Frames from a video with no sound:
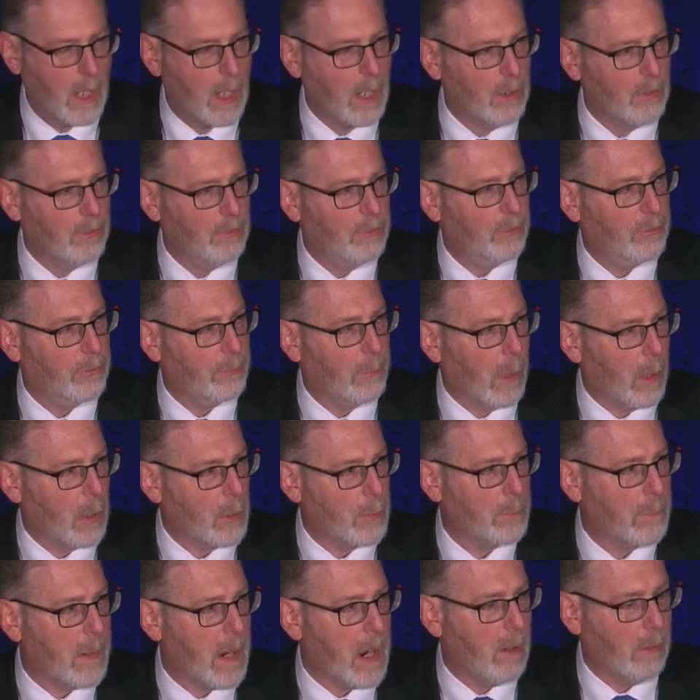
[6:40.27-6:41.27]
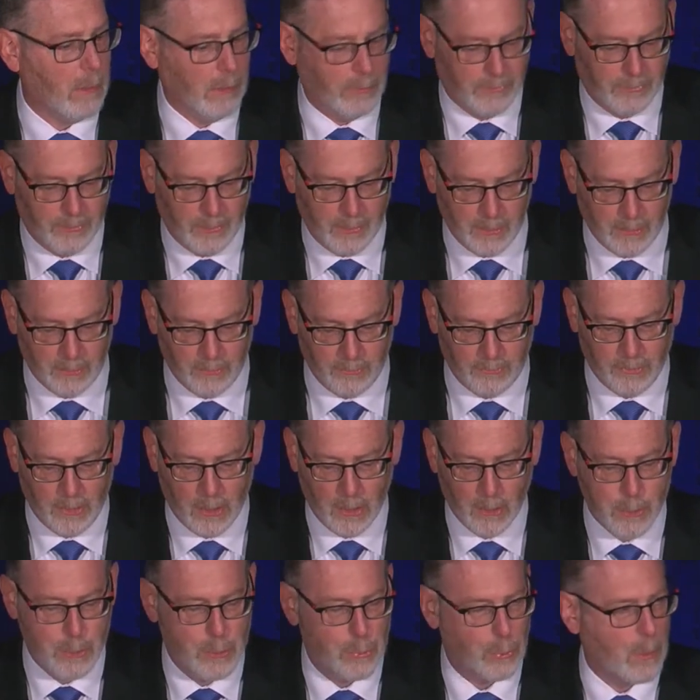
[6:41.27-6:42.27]
Smart policies
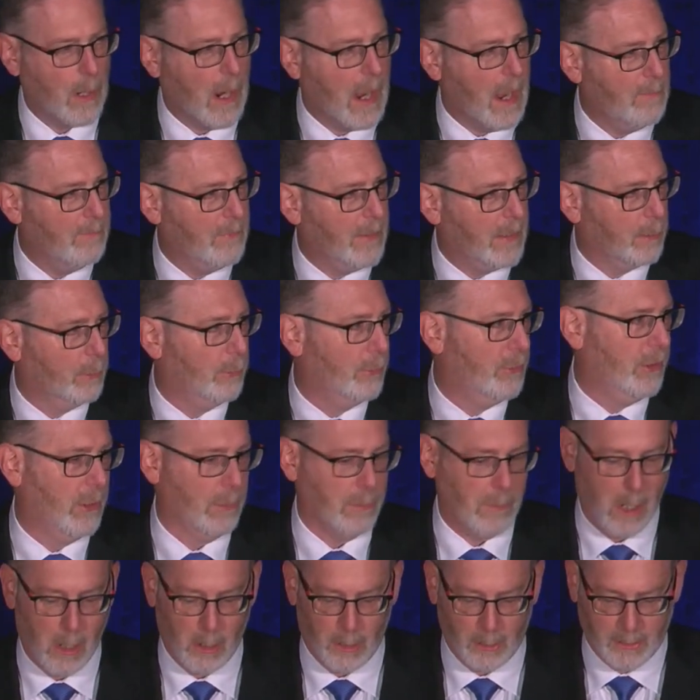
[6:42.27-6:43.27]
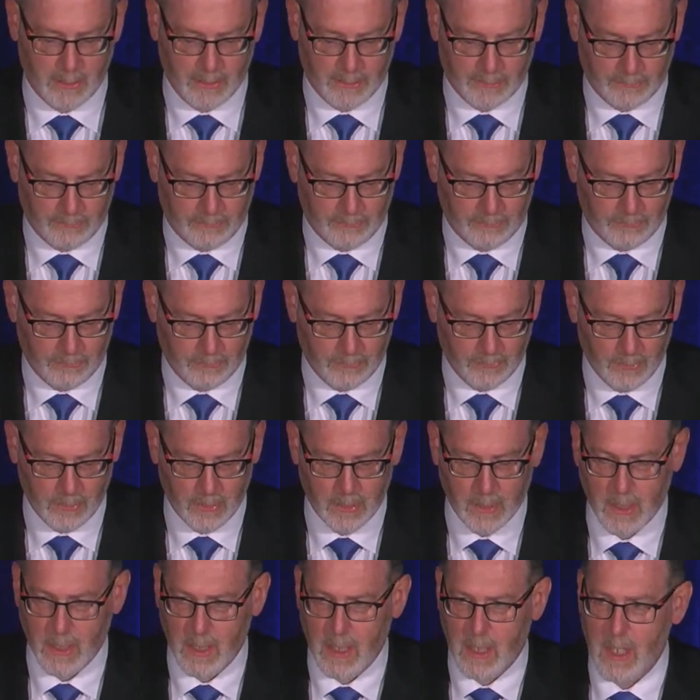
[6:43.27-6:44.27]
drive energy markets.
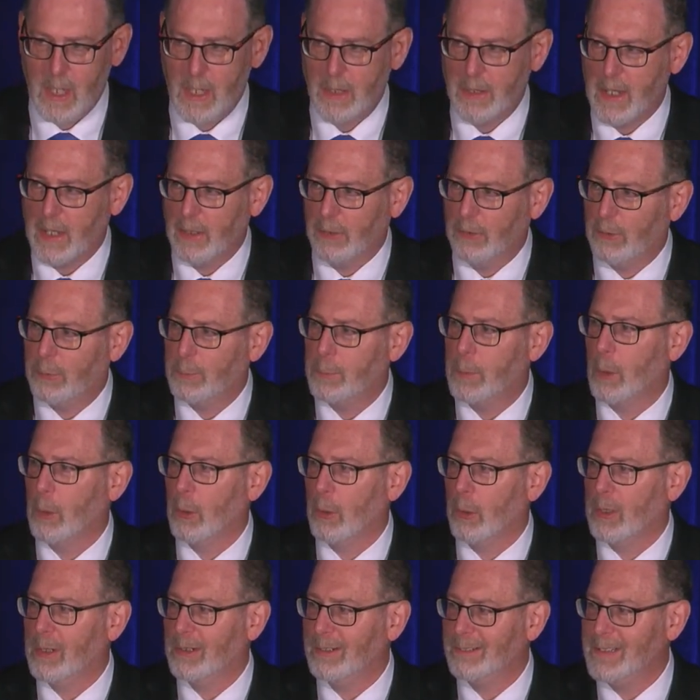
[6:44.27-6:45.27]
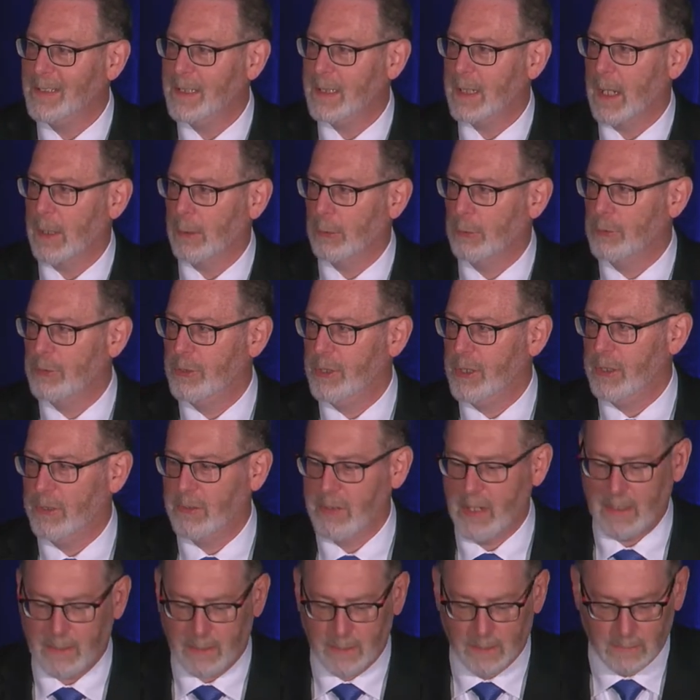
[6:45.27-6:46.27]
They spur clean energy
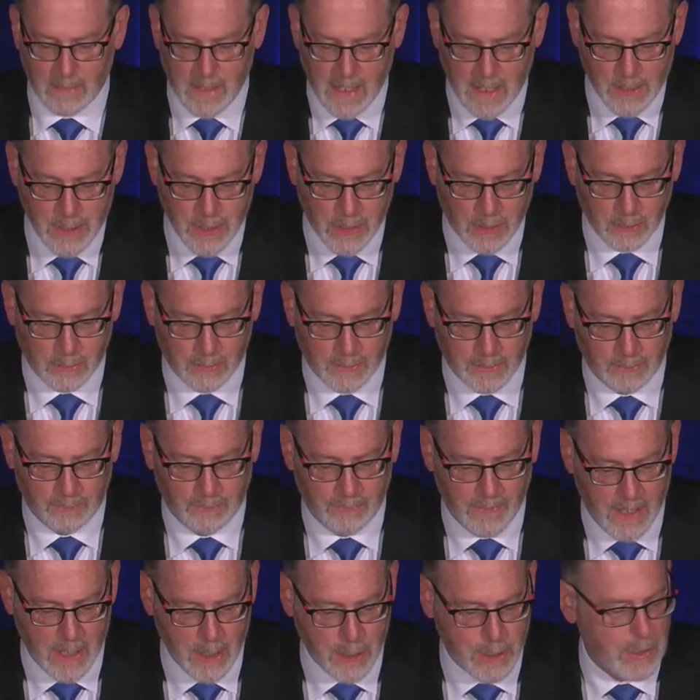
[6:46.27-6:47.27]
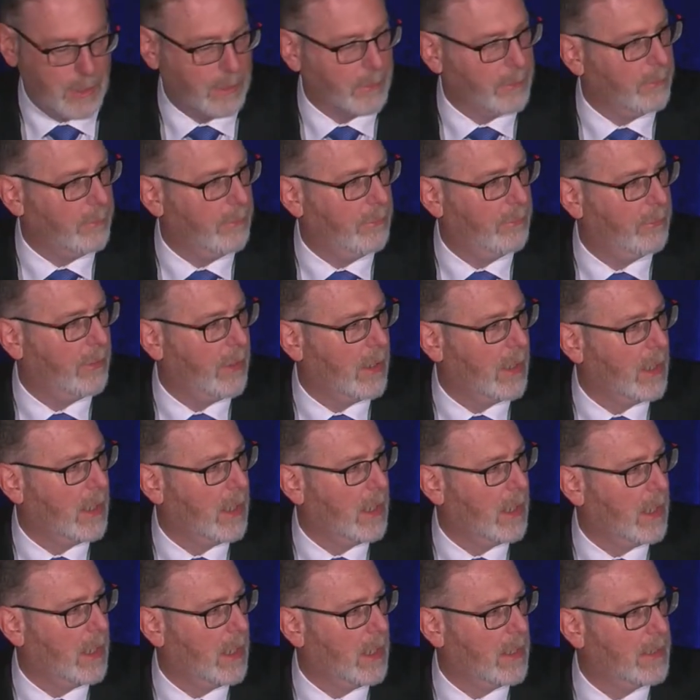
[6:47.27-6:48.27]
technological innovations
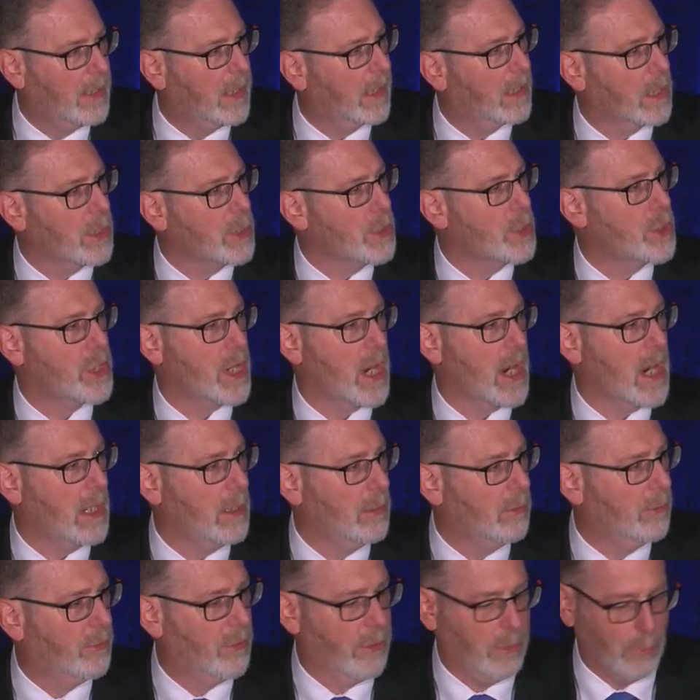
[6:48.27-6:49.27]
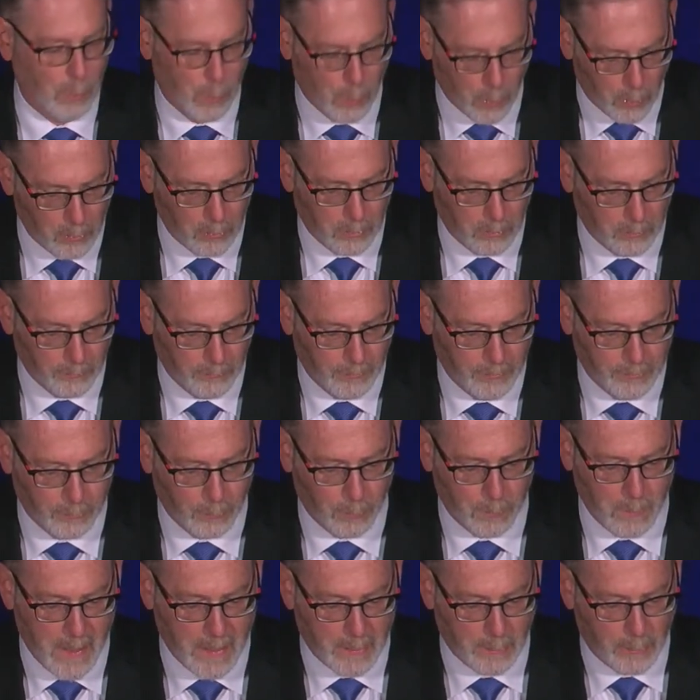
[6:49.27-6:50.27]
that can change the world
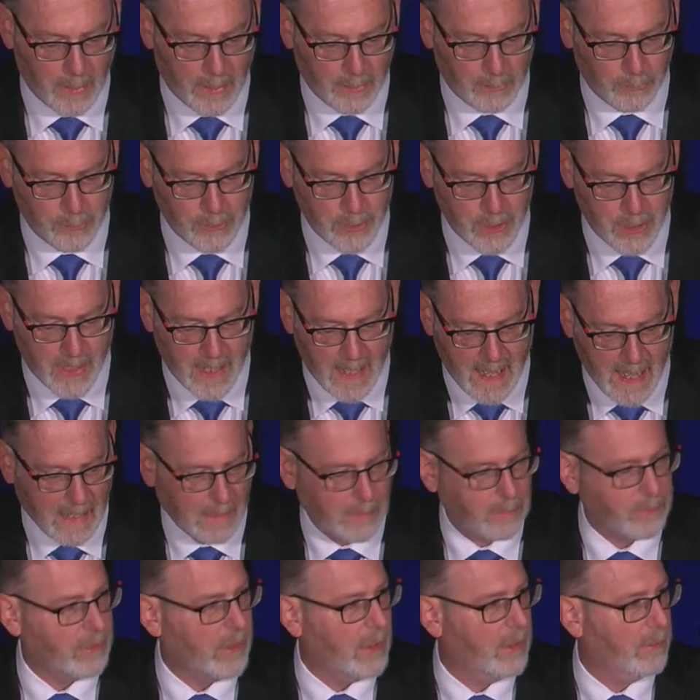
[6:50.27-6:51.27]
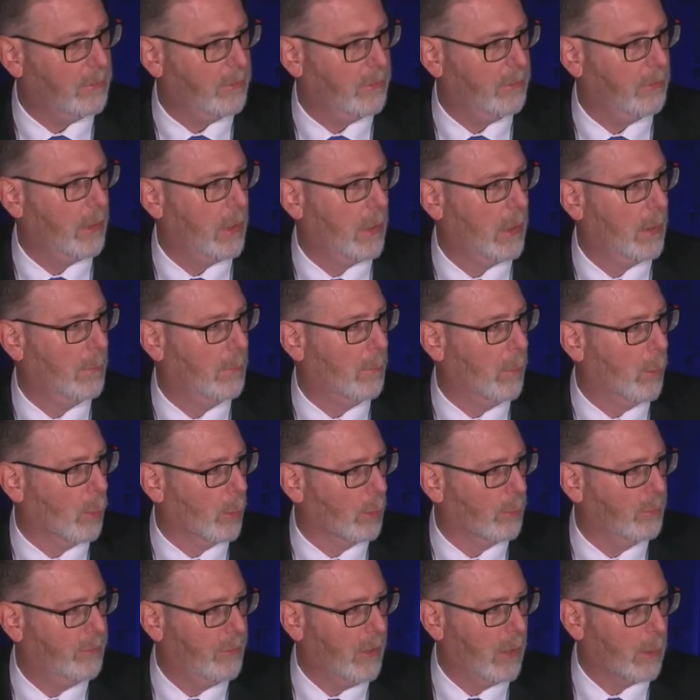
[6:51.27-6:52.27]
through better energy access,
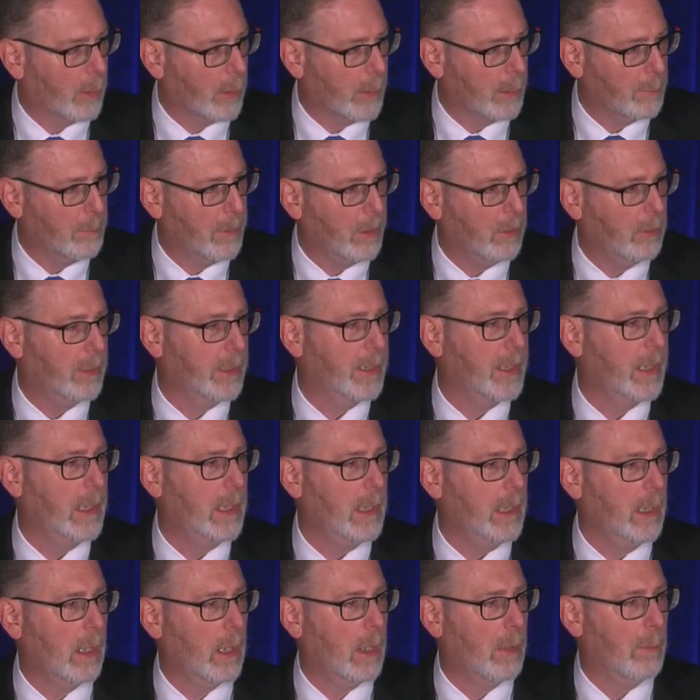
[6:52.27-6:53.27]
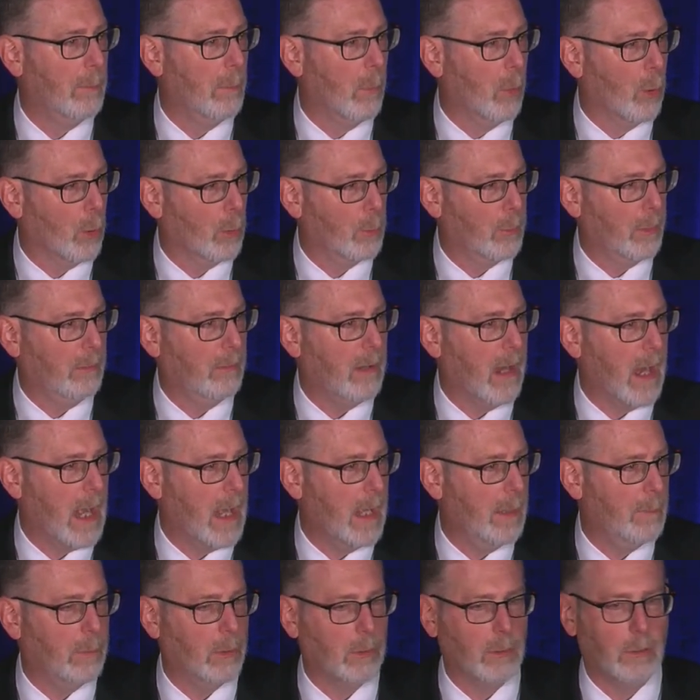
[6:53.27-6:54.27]
more affordability, more
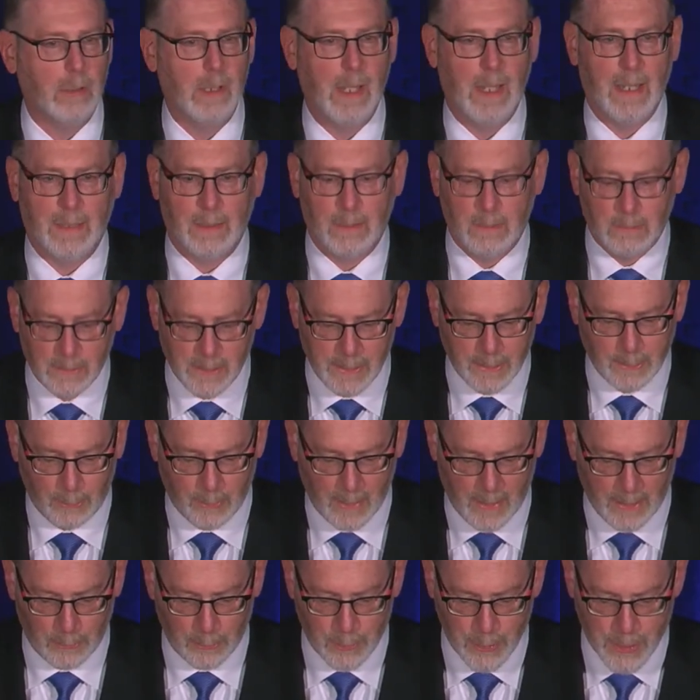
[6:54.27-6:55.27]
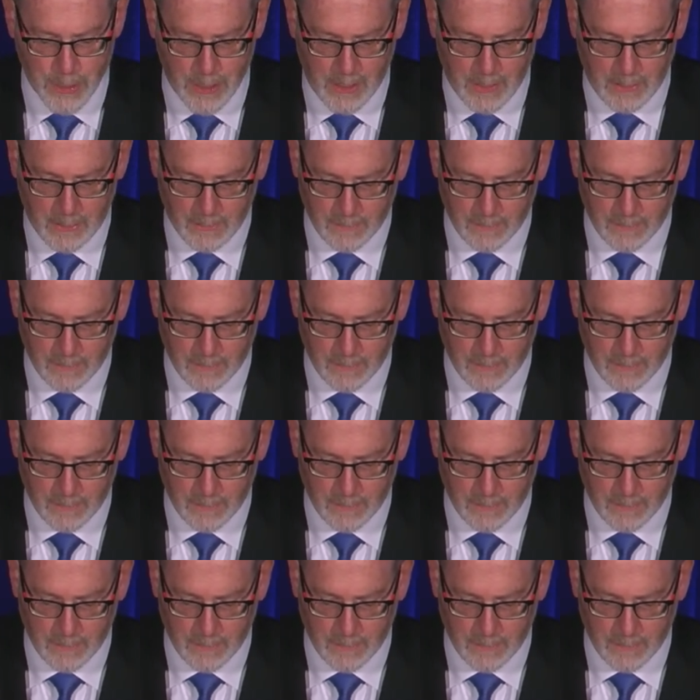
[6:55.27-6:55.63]
reliable and cleaner energy.